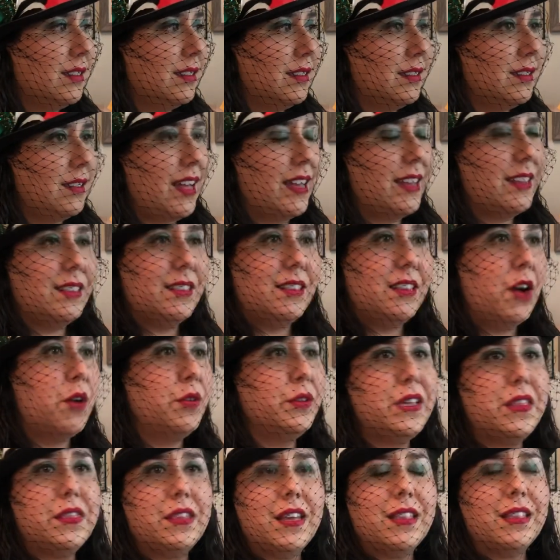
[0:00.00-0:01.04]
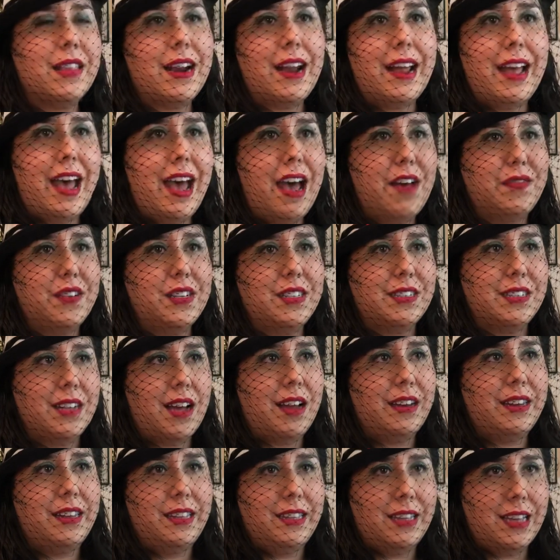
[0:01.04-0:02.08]
like, the only thing that I haven't
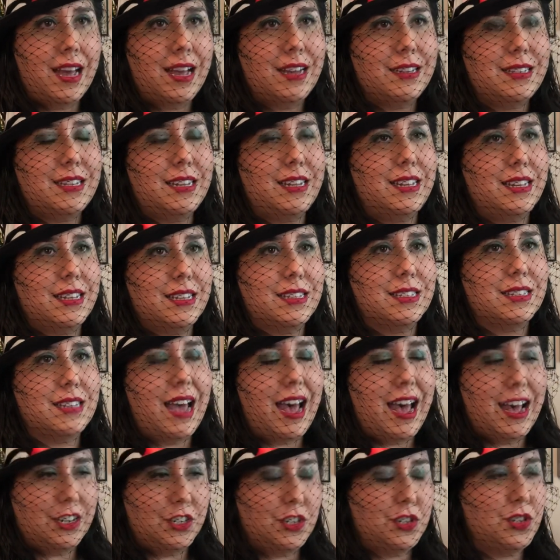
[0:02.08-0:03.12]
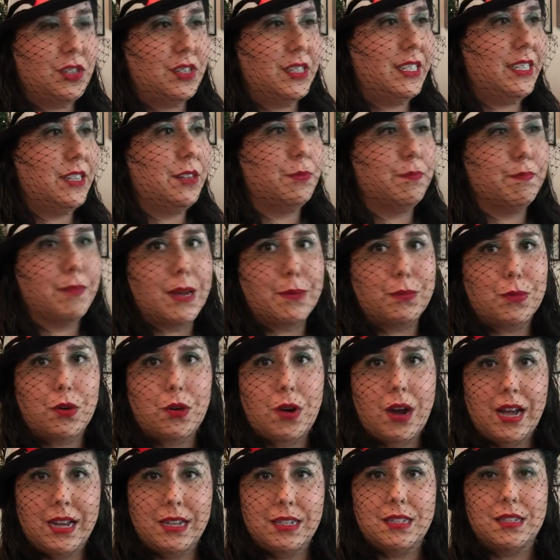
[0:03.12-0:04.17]
done yet is actually
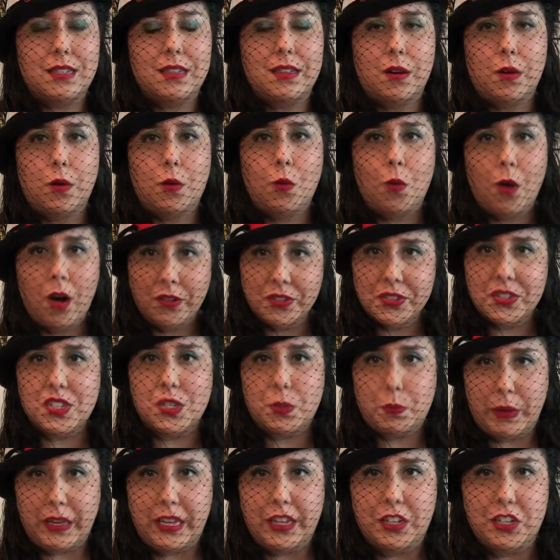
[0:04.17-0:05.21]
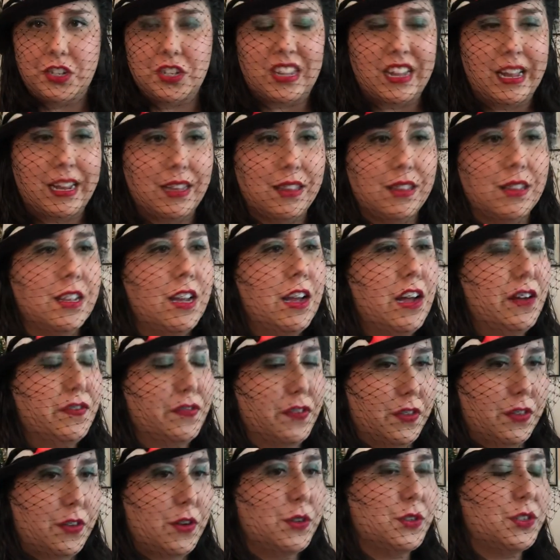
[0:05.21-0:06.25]
memorize the Walt speech. Like,
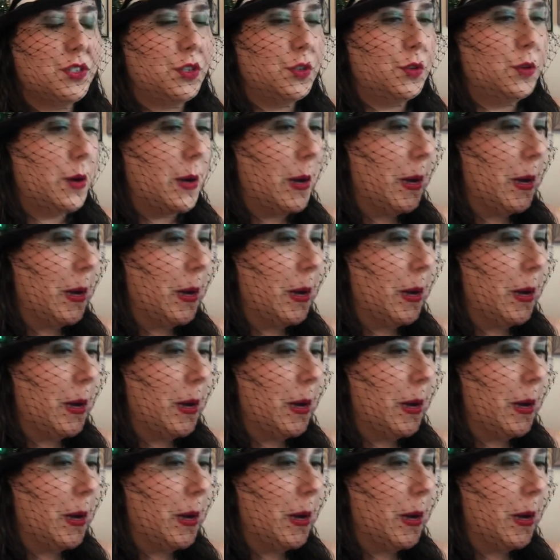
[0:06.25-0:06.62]
for those who